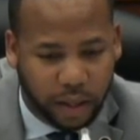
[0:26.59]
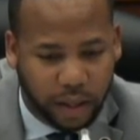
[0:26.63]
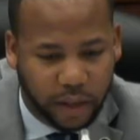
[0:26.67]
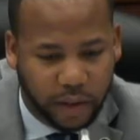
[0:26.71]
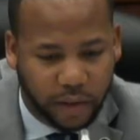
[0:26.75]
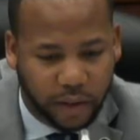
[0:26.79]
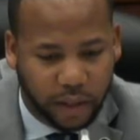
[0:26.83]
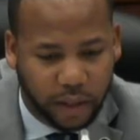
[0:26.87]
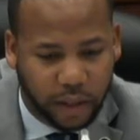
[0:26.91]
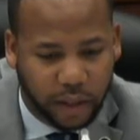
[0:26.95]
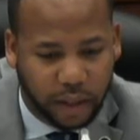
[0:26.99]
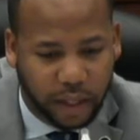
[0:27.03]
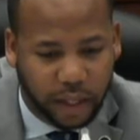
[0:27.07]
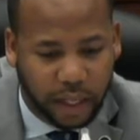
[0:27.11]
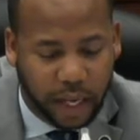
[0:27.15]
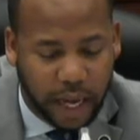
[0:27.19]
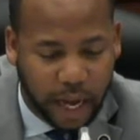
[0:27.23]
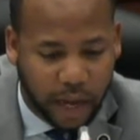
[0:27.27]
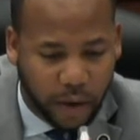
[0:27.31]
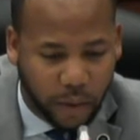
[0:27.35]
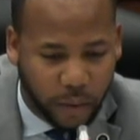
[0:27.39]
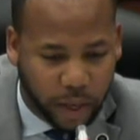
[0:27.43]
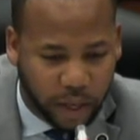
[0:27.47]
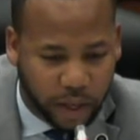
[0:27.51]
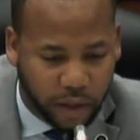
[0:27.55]
is a
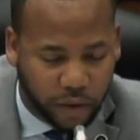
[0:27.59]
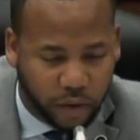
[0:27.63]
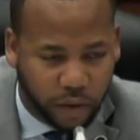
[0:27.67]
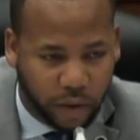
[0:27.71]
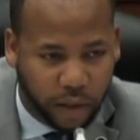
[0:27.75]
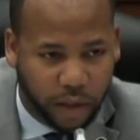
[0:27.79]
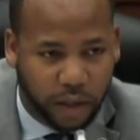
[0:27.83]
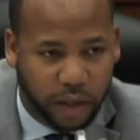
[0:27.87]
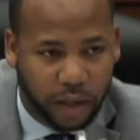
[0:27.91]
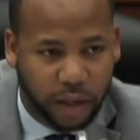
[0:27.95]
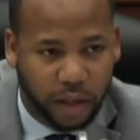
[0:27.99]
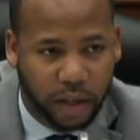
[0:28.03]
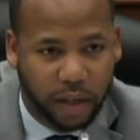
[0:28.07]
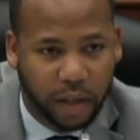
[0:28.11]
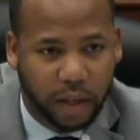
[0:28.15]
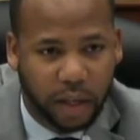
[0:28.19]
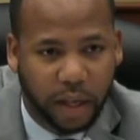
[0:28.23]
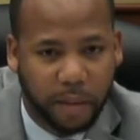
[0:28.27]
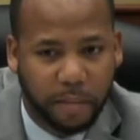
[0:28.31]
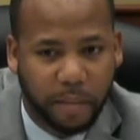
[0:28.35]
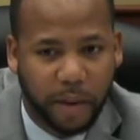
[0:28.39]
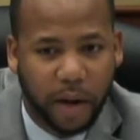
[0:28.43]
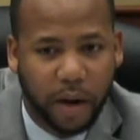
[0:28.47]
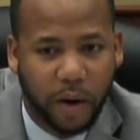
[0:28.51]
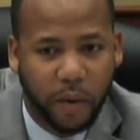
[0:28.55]
gateway drug
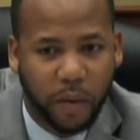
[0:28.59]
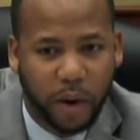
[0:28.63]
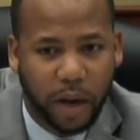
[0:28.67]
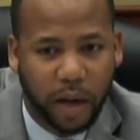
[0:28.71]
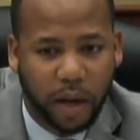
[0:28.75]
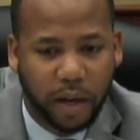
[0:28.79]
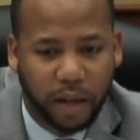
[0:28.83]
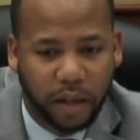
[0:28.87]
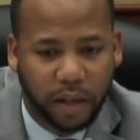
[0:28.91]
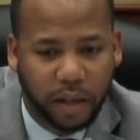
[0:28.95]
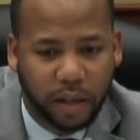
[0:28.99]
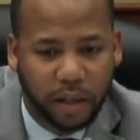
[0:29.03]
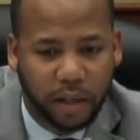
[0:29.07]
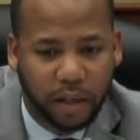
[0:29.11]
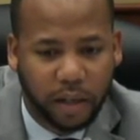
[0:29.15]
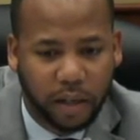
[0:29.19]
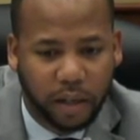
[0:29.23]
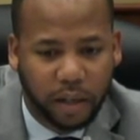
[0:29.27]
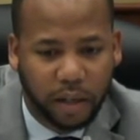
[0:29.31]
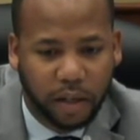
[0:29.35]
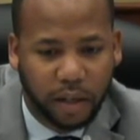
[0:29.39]
and marijuana